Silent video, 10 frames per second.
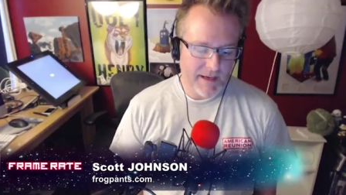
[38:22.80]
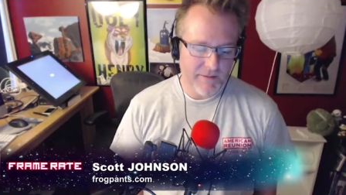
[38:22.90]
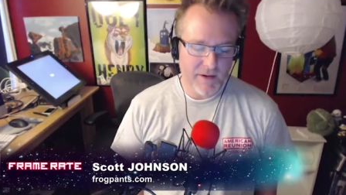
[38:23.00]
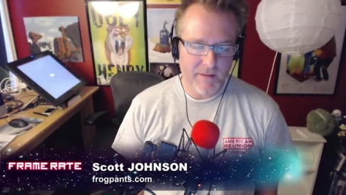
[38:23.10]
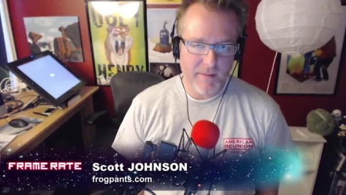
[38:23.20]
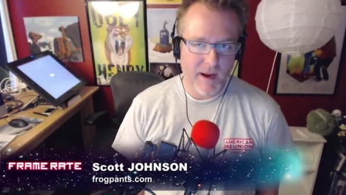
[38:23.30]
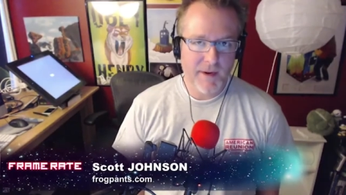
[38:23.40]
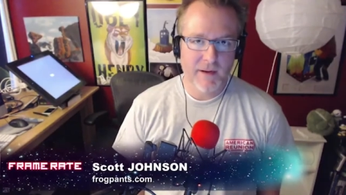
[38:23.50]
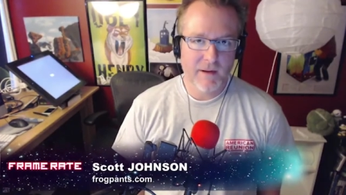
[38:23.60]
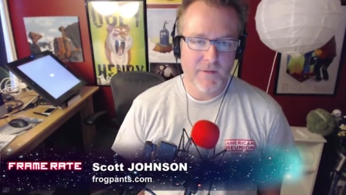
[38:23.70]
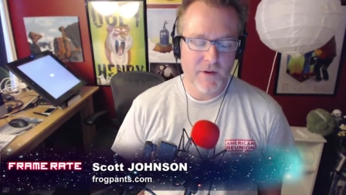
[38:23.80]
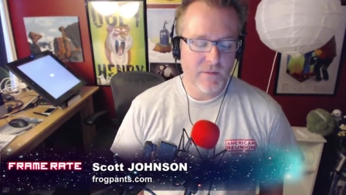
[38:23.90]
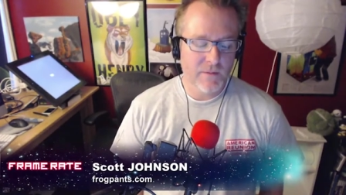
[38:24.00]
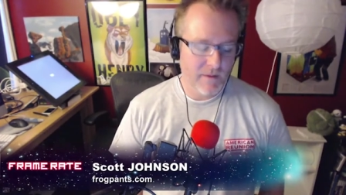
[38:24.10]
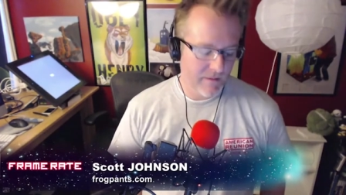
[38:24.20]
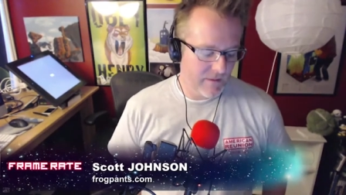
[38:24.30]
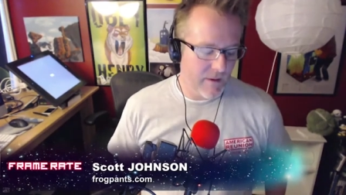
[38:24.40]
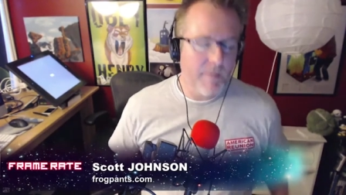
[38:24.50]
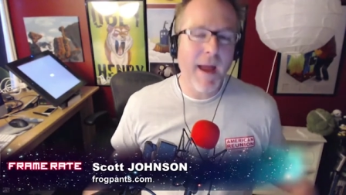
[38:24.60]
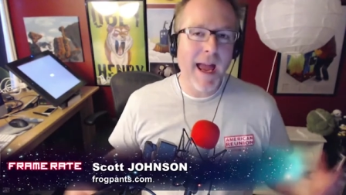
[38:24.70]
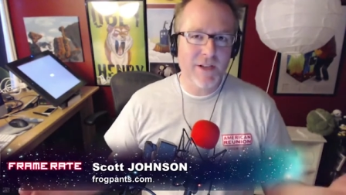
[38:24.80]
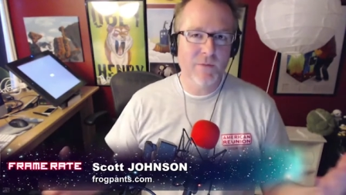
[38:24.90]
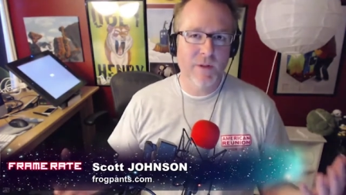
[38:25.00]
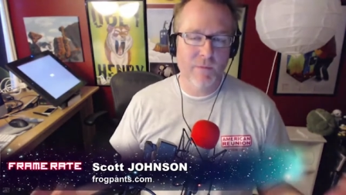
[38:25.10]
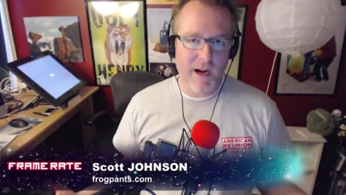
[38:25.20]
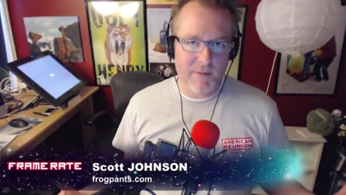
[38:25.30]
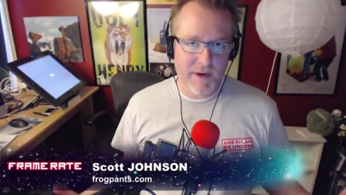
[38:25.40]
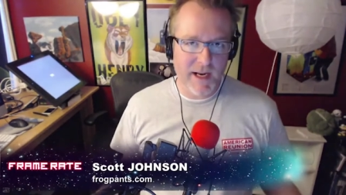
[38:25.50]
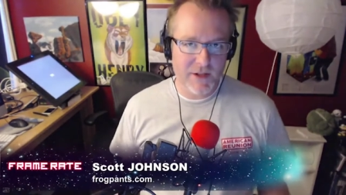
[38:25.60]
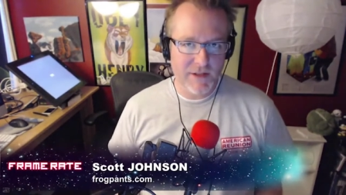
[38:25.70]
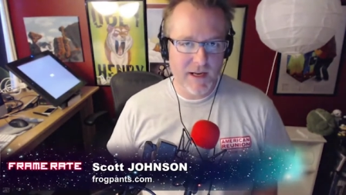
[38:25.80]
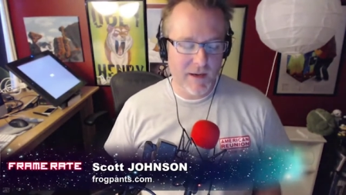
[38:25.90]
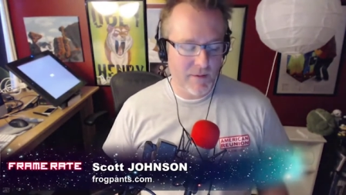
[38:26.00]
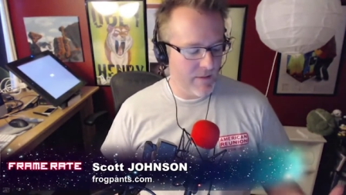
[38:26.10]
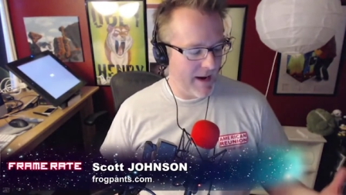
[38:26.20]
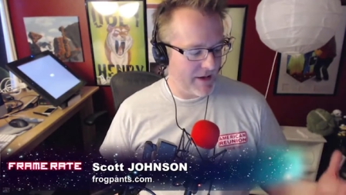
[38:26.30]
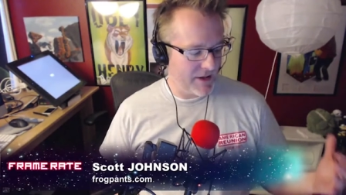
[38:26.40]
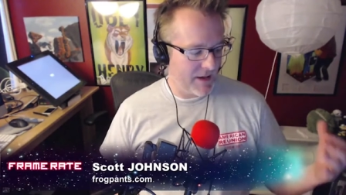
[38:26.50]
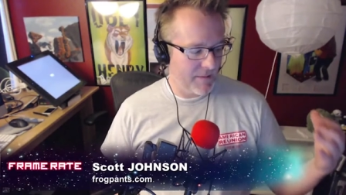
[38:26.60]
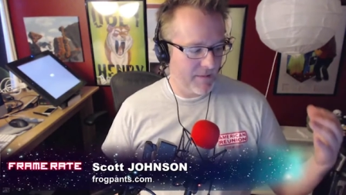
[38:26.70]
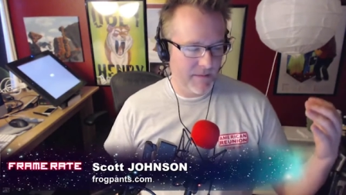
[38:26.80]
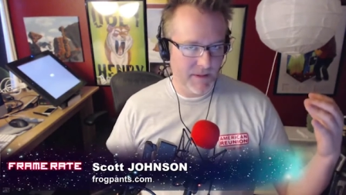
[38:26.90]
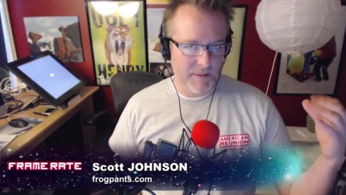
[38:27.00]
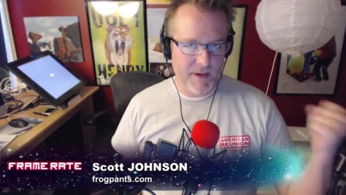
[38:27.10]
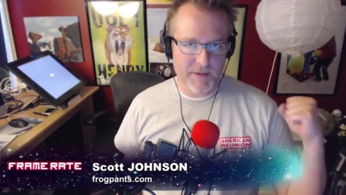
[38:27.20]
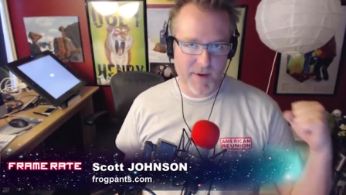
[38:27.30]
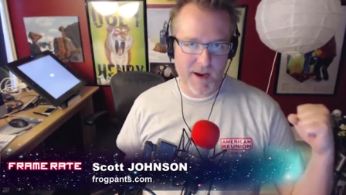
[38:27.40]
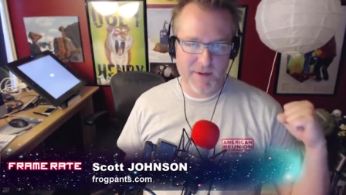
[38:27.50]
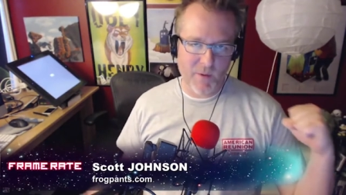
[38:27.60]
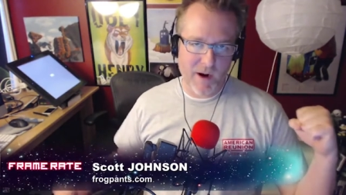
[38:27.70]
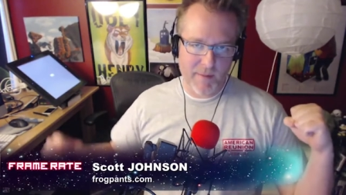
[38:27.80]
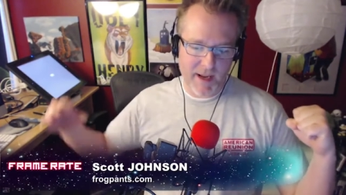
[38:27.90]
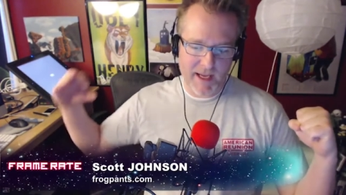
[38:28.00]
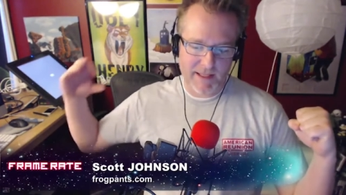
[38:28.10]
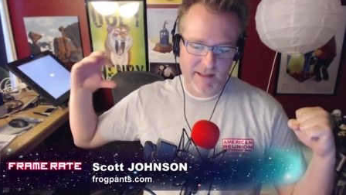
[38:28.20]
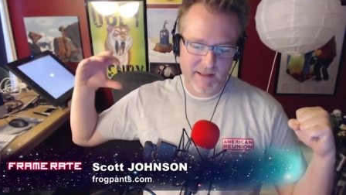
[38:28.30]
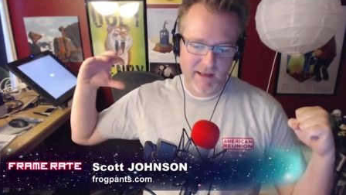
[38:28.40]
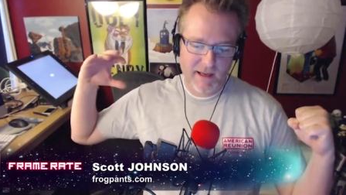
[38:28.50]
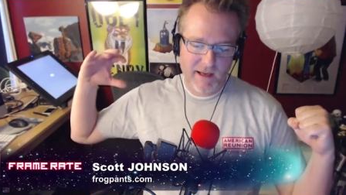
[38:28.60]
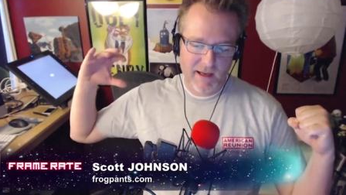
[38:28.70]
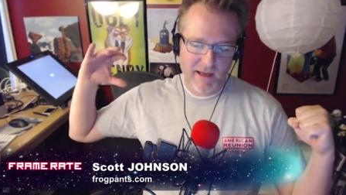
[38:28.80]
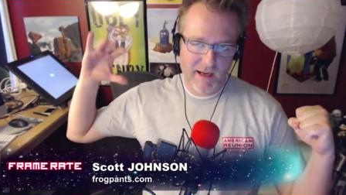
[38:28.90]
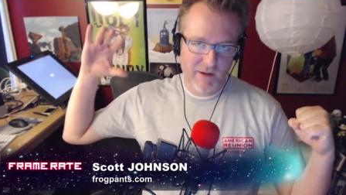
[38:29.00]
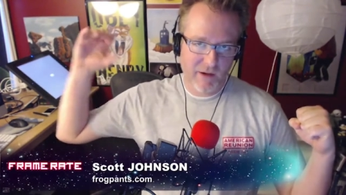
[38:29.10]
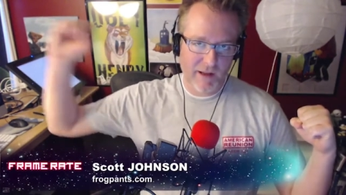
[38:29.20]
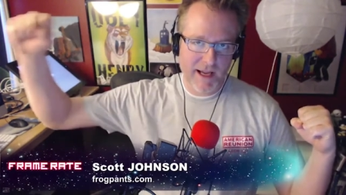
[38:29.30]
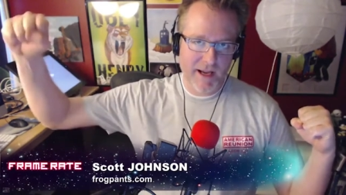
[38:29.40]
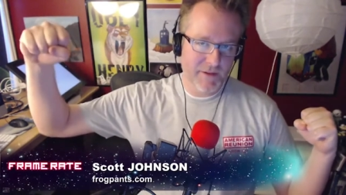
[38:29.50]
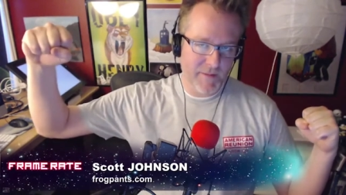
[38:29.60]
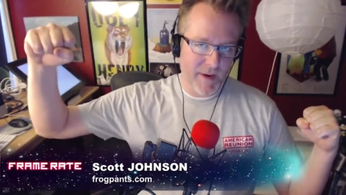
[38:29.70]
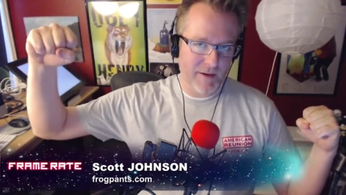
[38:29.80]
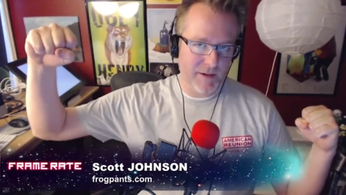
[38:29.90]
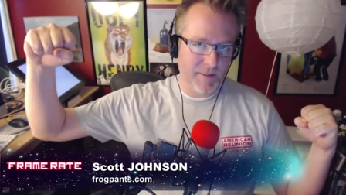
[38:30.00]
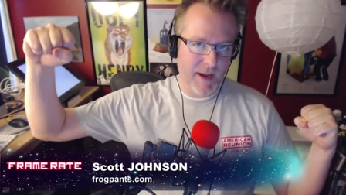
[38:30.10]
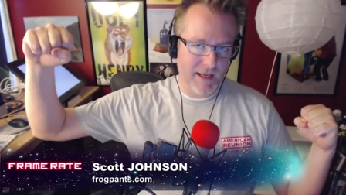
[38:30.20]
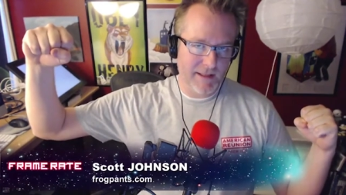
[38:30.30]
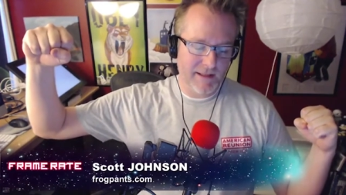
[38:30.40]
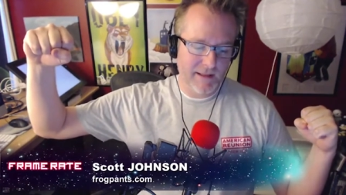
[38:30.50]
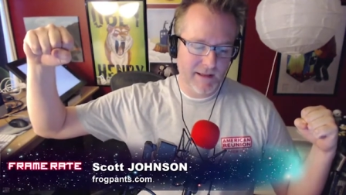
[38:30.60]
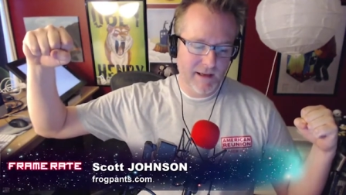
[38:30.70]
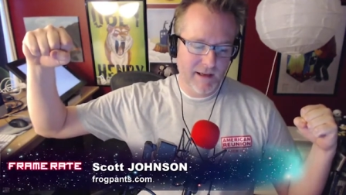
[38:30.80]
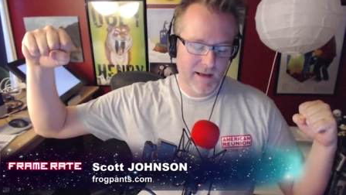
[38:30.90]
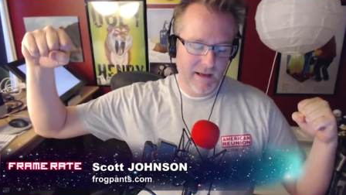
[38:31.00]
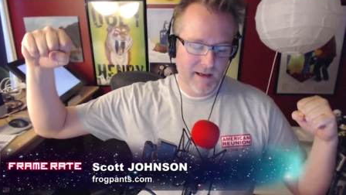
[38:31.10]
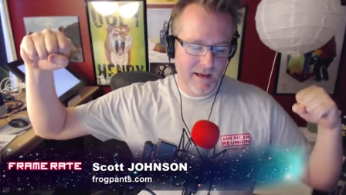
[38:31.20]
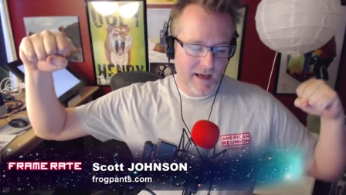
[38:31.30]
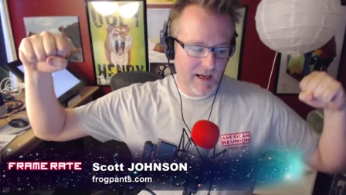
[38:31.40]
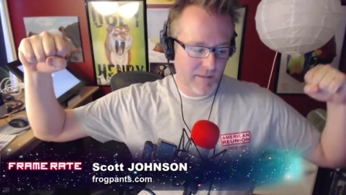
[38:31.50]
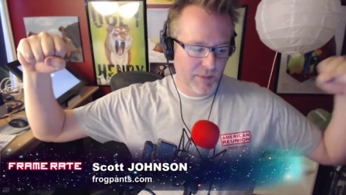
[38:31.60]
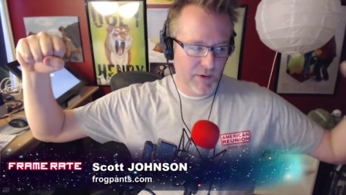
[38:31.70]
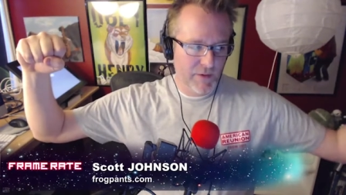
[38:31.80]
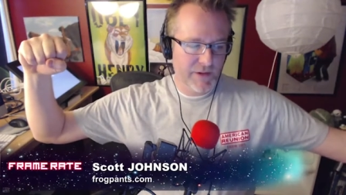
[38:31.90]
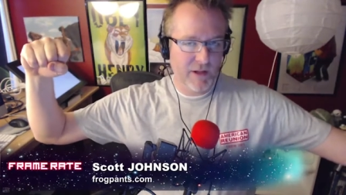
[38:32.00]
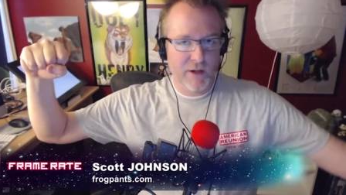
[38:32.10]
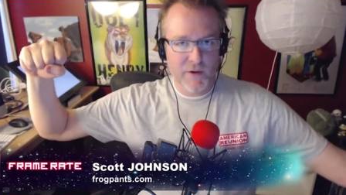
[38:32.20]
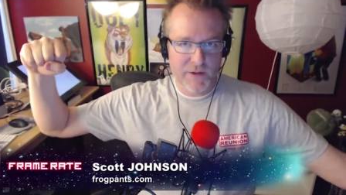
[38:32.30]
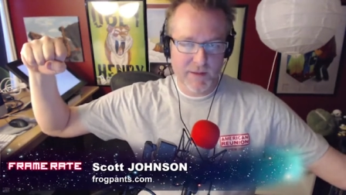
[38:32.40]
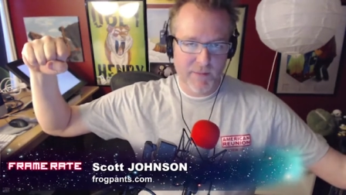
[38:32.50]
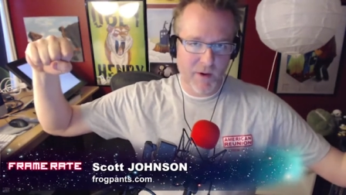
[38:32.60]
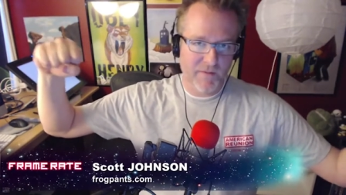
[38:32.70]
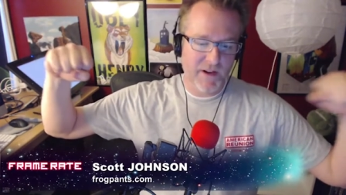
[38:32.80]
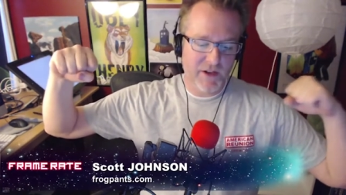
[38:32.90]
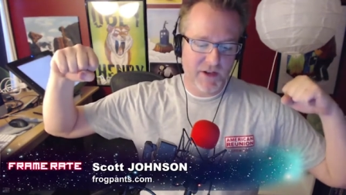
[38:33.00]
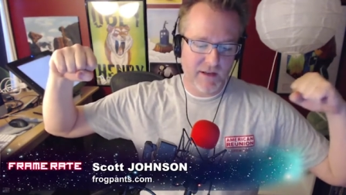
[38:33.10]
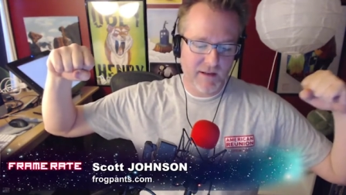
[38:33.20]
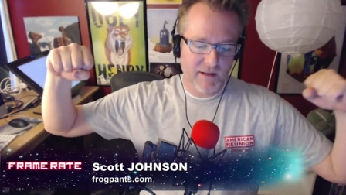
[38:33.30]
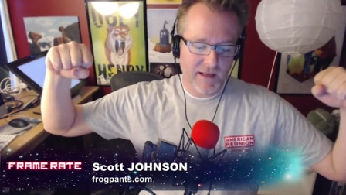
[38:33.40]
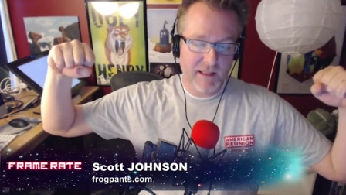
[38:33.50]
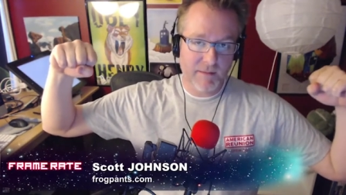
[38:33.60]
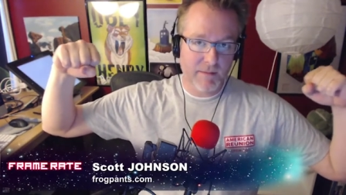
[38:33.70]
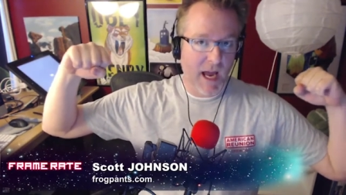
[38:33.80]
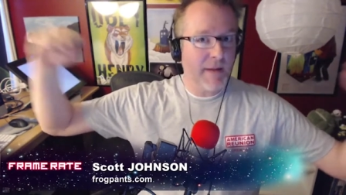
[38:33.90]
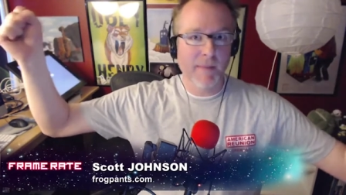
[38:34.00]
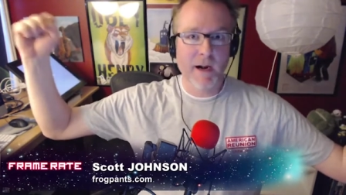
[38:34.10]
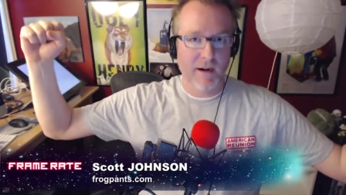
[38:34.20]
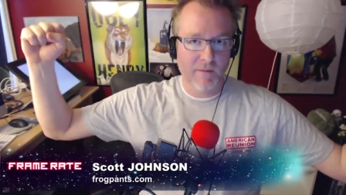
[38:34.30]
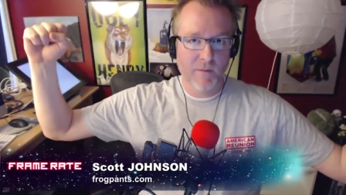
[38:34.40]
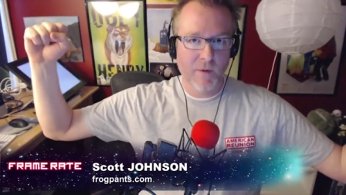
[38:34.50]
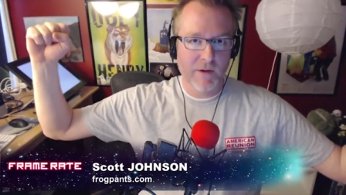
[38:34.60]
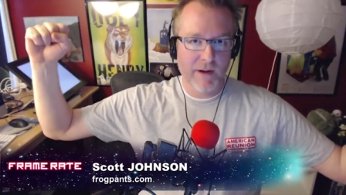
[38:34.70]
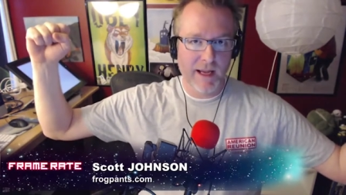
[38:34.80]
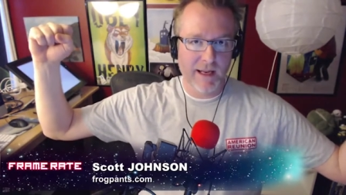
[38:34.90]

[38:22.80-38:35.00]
But even in, I mean, if you imagine the recommendations you get when you mash up SpongeBob SquarePants Killer Clowns from Outer Space, uh, Blues Clues, and Pulp Fiction. It's a nightmare what you get. It